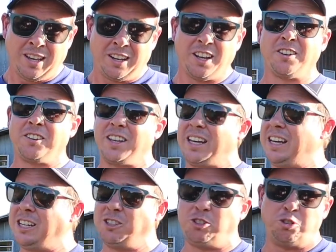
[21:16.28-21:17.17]
The other thing
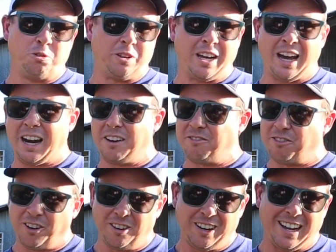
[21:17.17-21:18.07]
is you got to
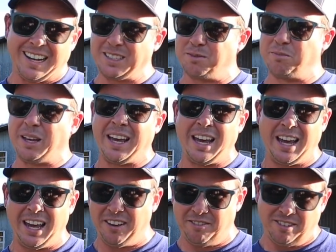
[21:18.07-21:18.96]
fertilize them
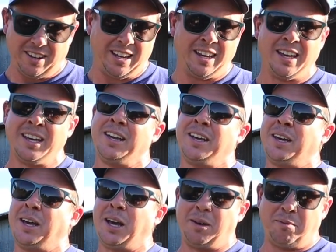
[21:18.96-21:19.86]
heavily.
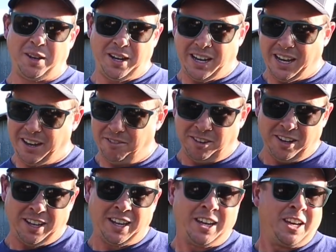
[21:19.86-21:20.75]
I mean
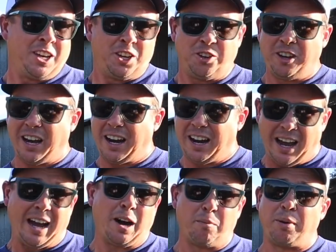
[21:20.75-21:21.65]
heavily. You got to
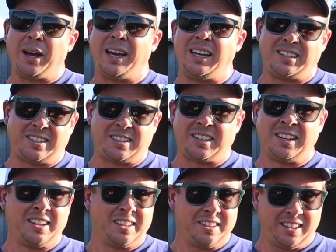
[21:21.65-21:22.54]
outpace
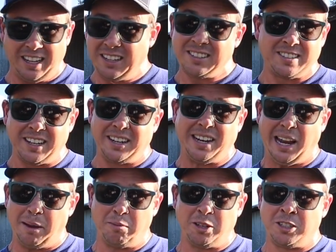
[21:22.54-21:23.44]
the insect
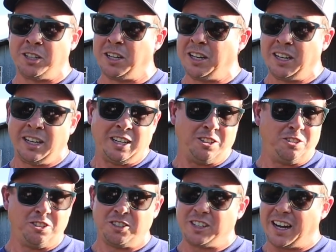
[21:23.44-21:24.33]
damage. You
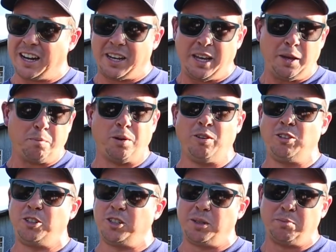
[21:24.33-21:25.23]
just got to keep
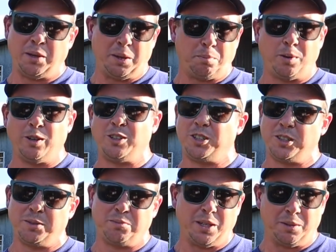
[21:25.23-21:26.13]
pushing them and
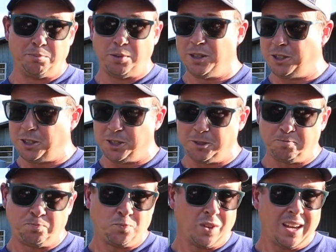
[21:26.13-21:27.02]
pushing them and pushing
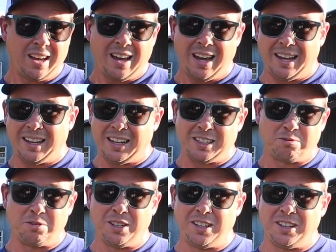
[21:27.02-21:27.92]
them. And
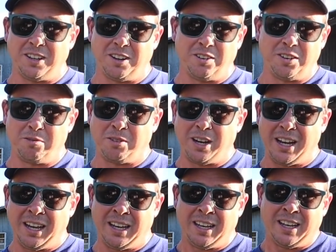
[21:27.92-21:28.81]
that's really the only
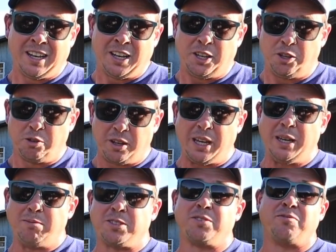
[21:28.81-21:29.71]
way you'll
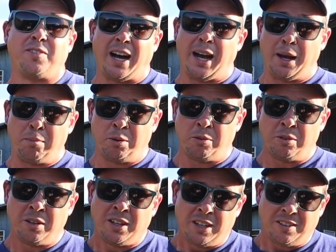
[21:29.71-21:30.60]
keep some viable
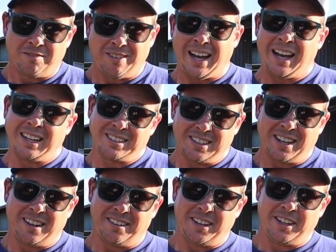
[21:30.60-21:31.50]
vines
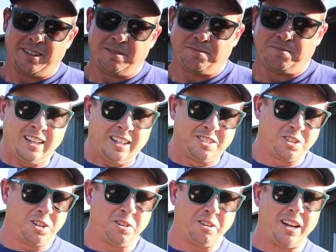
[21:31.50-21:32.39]
out there.
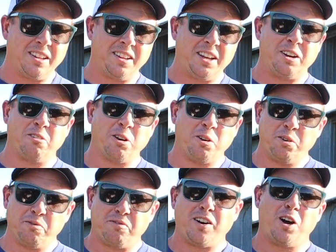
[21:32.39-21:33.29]
So do I think
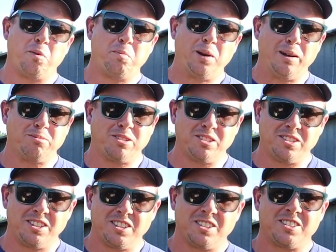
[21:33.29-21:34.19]
growing fall
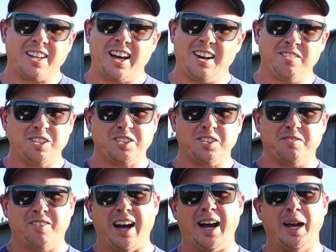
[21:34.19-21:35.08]
pumpkins in the South is a
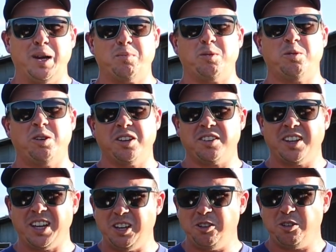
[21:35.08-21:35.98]
viable
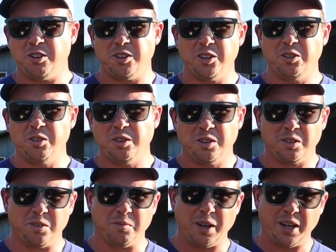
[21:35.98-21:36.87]
thing you can do
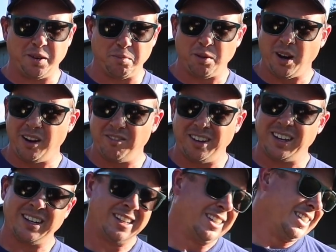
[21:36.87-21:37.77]
to make a
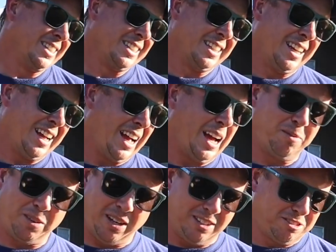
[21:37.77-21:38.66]
profit?
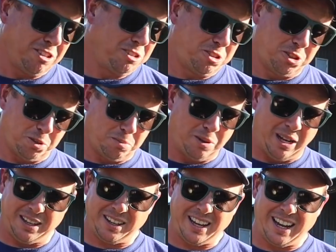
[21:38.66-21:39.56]
I'm not so sure
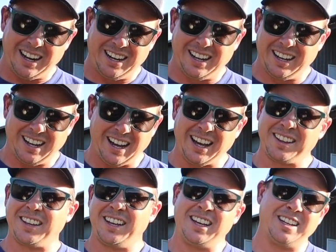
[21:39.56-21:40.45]
about that. I
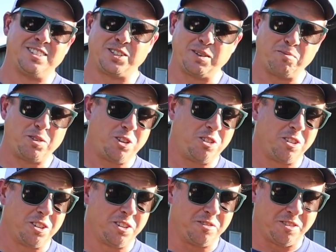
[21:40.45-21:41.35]
think it's something you
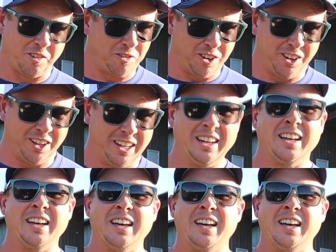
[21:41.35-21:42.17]
can do for fun.